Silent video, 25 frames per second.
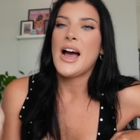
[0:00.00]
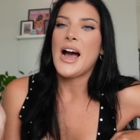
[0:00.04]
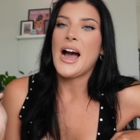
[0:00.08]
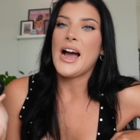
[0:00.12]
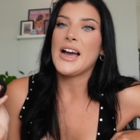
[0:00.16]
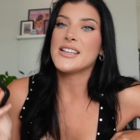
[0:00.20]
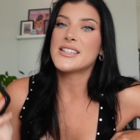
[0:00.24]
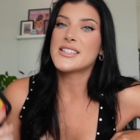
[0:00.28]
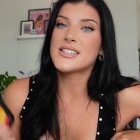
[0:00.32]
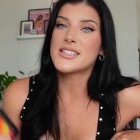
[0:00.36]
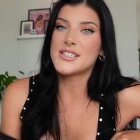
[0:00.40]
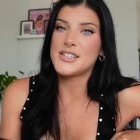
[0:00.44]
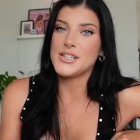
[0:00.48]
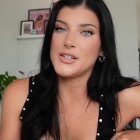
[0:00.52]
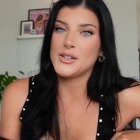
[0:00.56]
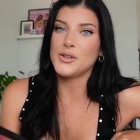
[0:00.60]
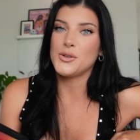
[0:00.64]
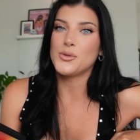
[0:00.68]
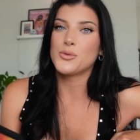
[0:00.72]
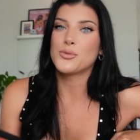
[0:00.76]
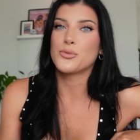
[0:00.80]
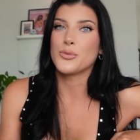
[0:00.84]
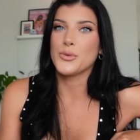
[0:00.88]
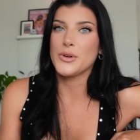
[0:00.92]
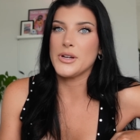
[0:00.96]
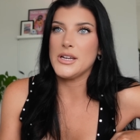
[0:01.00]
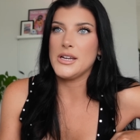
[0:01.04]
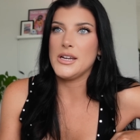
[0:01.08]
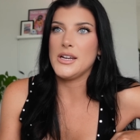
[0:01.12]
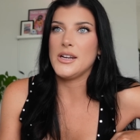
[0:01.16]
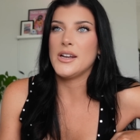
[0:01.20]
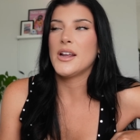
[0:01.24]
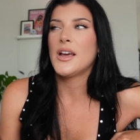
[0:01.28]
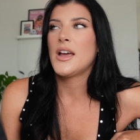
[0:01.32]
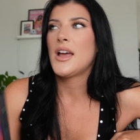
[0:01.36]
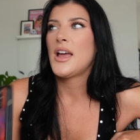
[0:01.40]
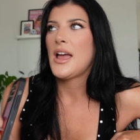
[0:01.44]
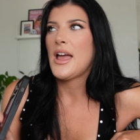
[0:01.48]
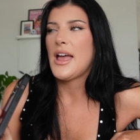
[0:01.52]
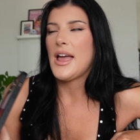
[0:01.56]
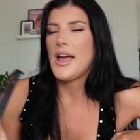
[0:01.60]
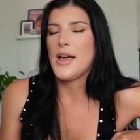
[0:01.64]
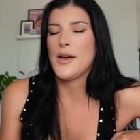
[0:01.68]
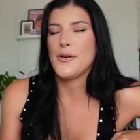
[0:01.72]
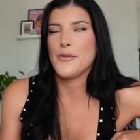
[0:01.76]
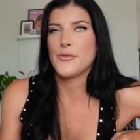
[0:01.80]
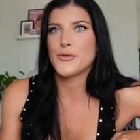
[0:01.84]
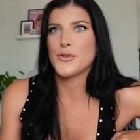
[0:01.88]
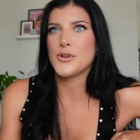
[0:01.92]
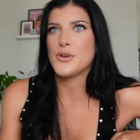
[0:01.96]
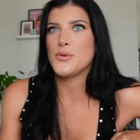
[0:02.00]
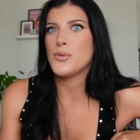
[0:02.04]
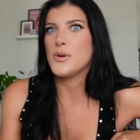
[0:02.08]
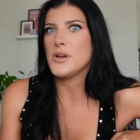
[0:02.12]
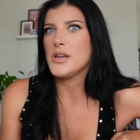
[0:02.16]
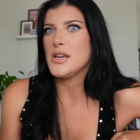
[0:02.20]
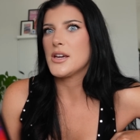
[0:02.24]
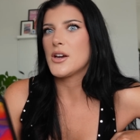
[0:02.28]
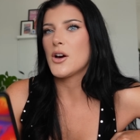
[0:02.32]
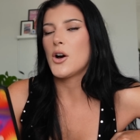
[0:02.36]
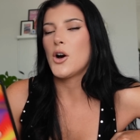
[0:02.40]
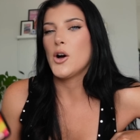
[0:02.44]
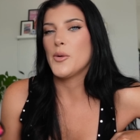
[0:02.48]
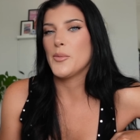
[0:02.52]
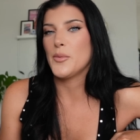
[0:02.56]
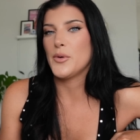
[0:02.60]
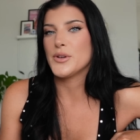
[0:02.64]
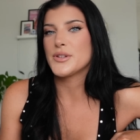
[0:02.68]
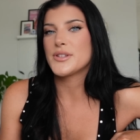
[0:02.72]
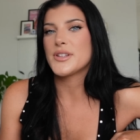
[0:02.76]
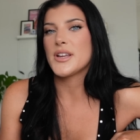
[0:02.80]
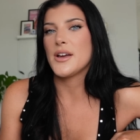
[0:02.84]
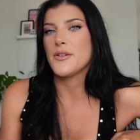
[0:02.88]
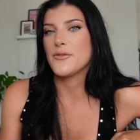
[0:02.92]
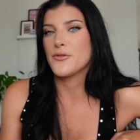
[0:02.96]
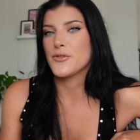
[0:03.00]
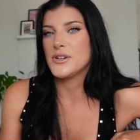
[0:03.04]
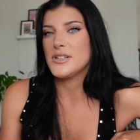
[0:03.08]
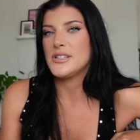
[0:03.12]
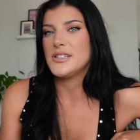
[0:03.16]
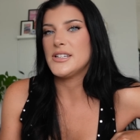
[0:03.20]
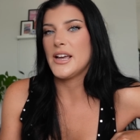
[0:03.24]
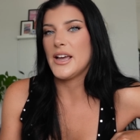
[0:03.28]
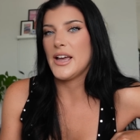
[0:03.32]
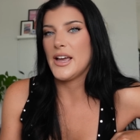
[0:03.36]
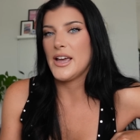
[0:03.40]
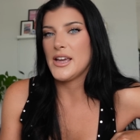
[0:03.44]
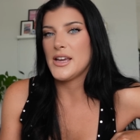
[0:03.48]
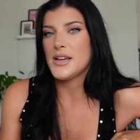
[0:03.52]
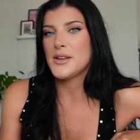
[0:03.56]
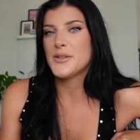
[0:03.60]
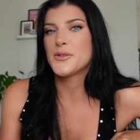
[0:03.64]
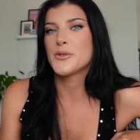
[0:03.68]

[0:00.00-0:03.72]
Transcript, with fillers: I still read every week, almost every day.